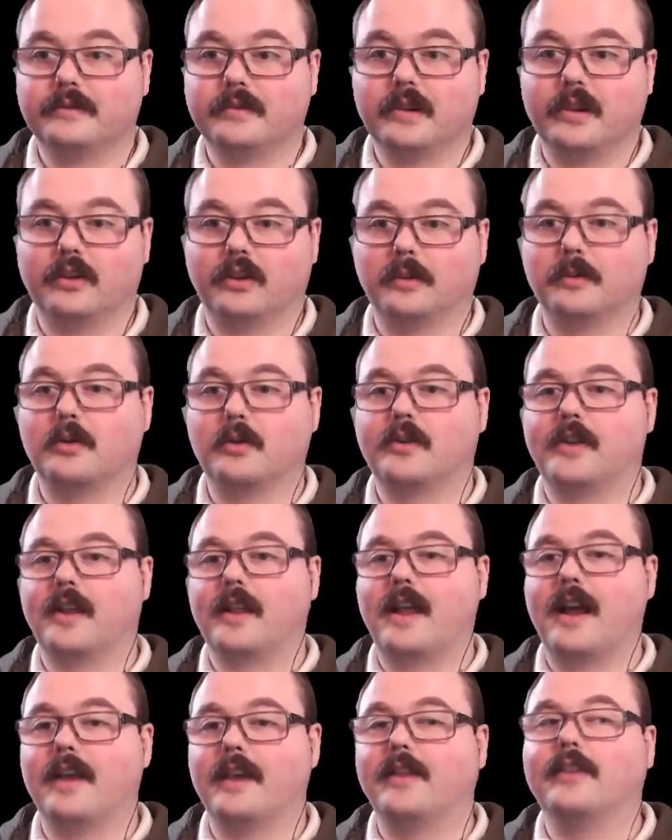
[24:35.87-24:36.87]
As much as I
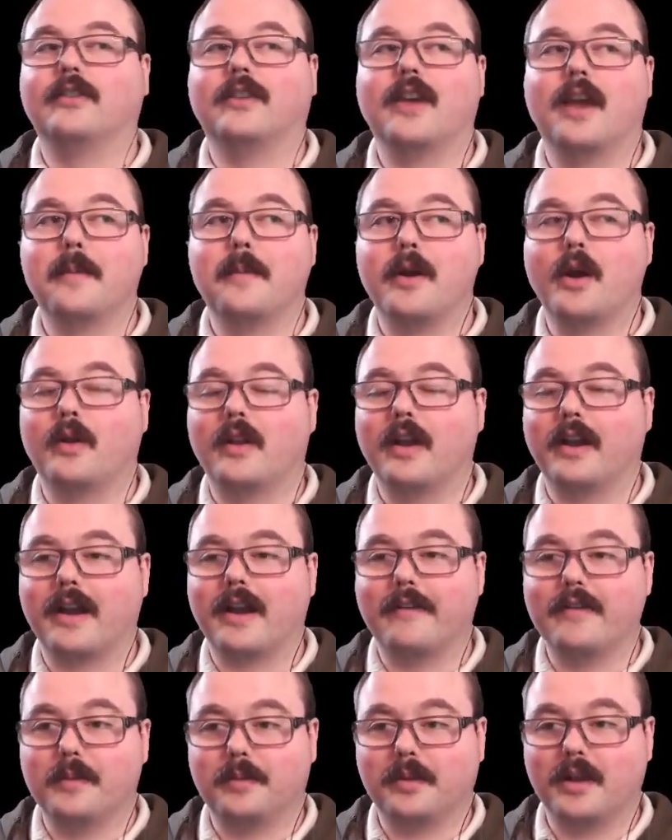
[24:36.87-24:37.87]
like this game, I don't like
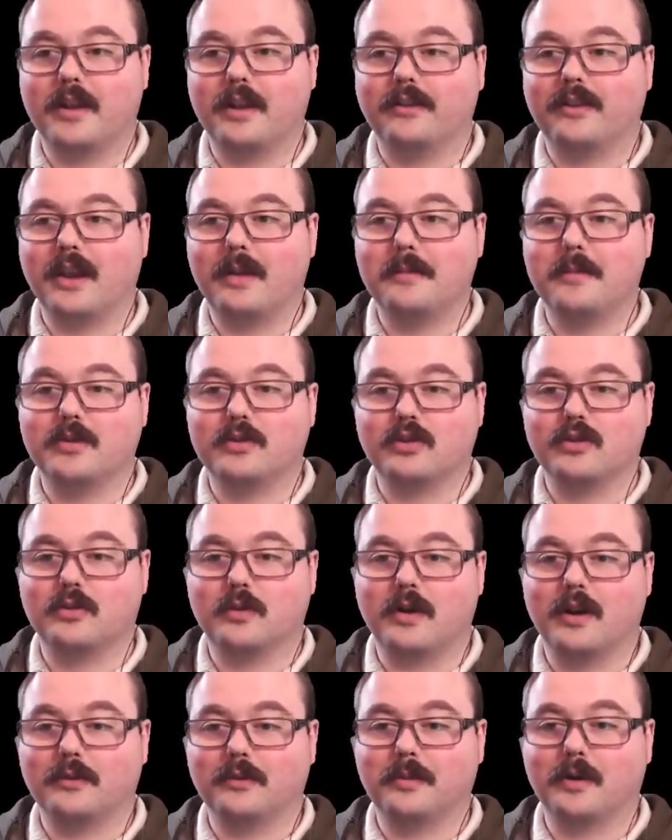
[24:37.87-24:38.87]
having to play the same mission
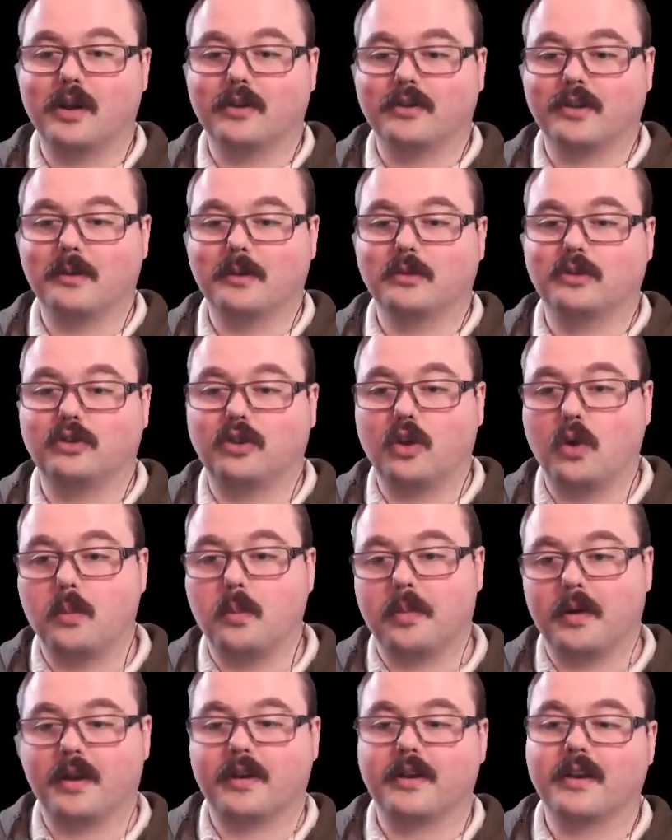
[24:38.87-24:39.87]
twice because I was
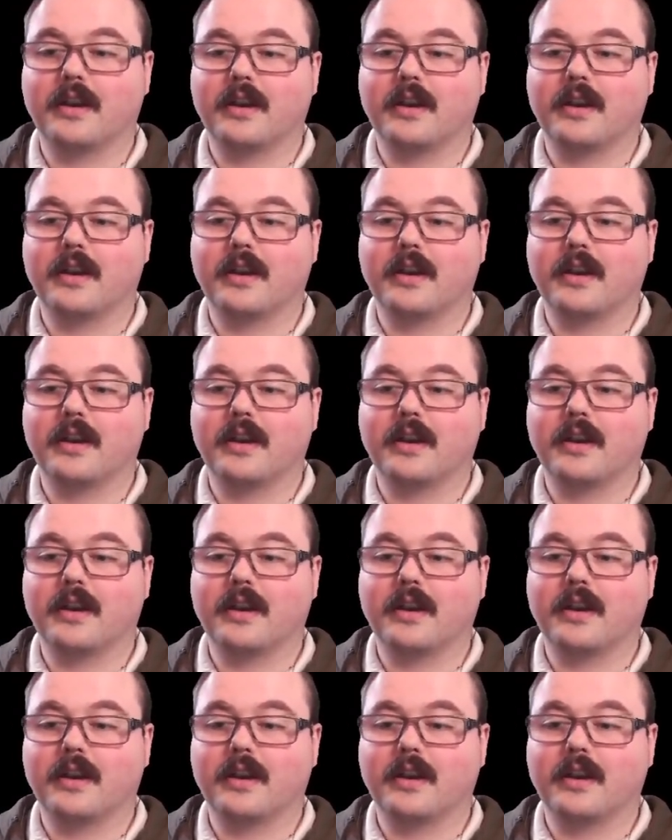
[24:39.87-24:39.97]
stupid.